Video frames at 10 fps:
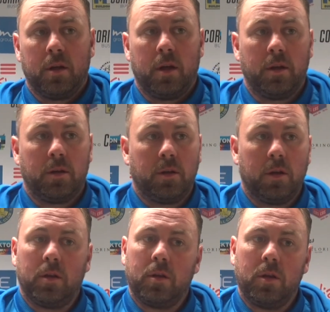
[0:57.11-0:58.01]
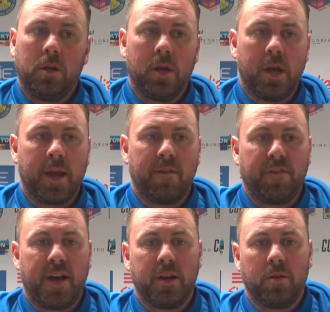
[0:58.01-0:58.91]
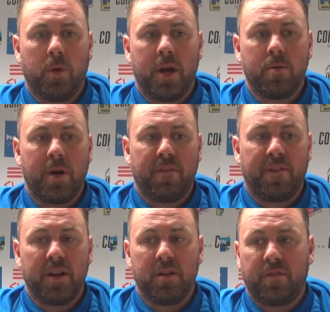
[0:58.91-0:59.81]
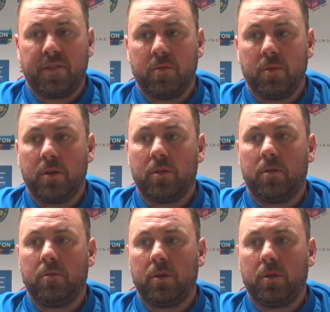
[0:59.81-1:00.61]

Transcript: And, again, finding where you are, finding your feet with